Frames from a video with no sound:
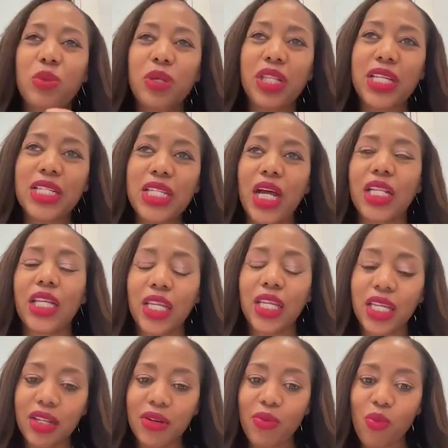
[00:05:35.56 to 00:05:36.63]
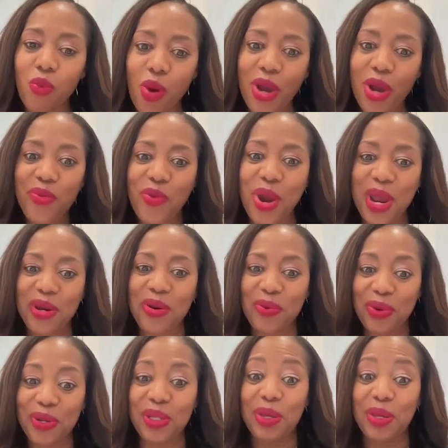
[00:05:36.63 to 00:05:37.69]
really telling it, one way to
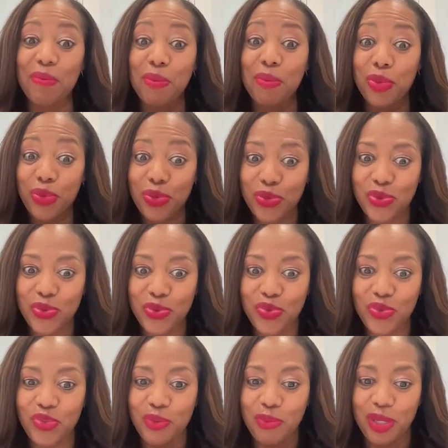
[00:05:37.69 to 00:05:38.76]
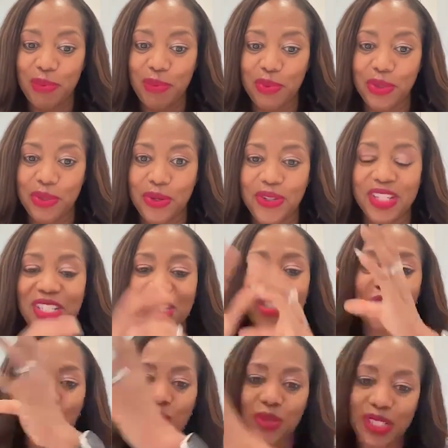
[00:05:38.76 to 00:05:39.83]
really move people is
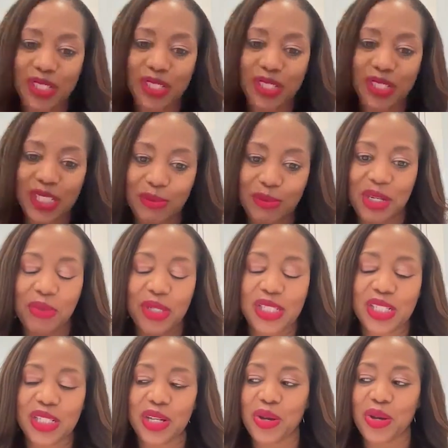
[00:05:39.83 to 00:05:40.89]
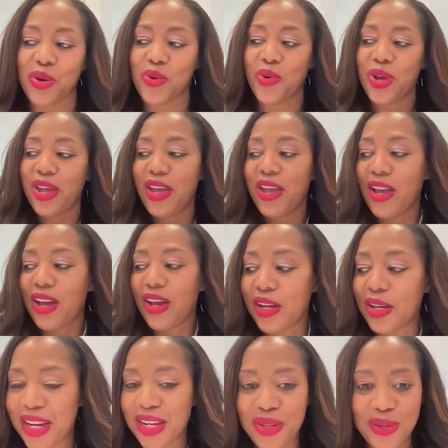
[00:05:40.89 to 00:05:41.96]
through this medium. And so
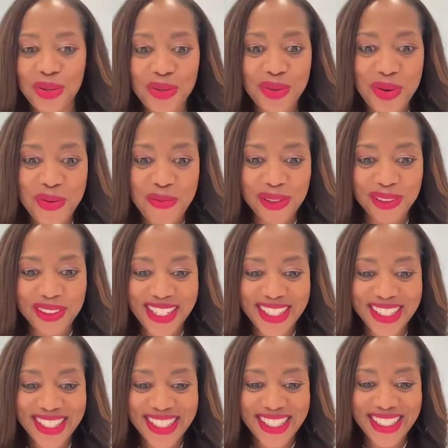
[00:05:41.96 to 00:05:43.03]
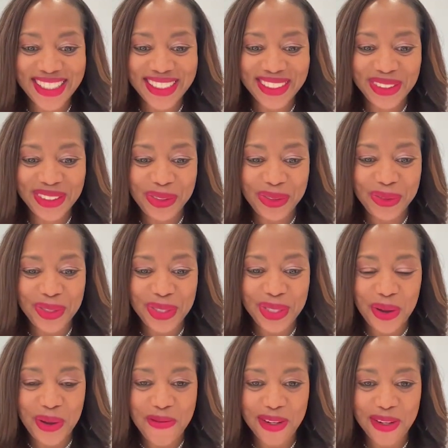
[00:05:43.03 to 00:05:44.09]
I know you know Merlene Centil, who's
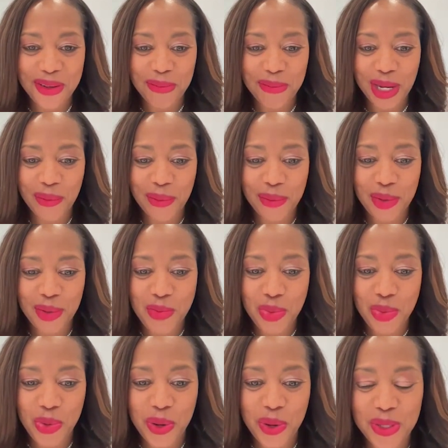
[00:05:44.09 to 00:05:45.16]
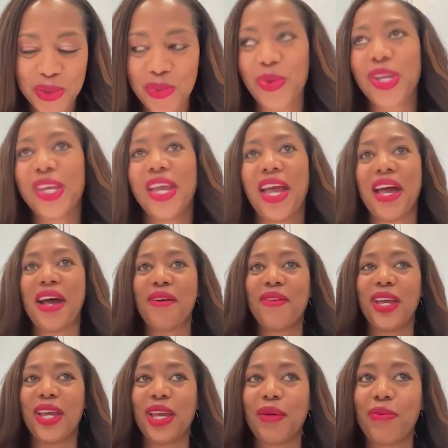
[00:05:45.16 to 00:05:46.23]
the co-founder of Black Women on Boards. We
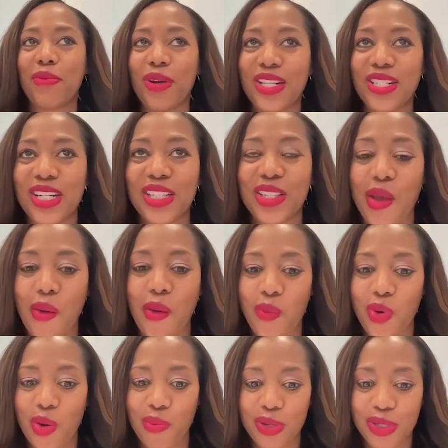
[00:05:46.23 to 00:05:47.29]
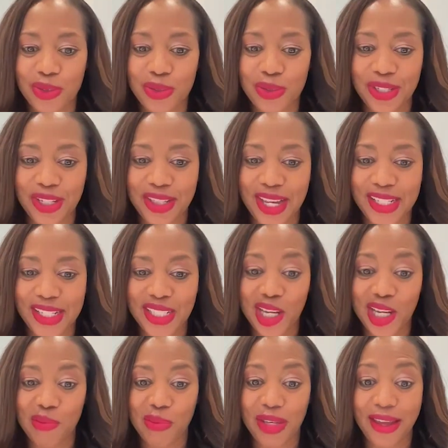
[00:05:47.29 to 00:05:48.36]
have a project that we're producing that's
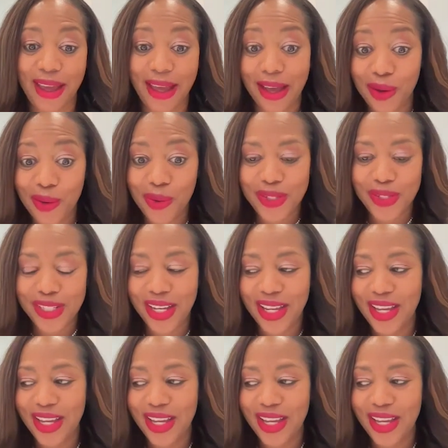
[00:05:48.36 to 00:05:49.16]
coming out